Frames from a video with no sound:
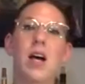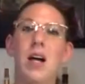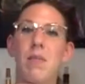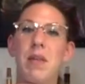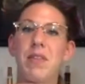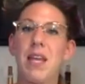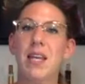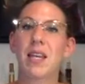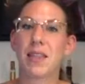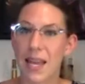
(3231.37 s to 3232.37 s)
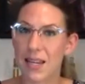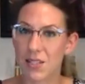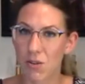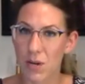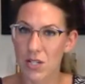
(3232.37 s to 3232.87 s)
then that is
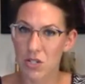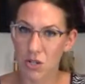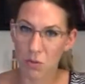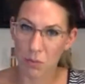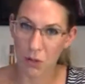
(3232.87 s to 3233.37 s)
going to burn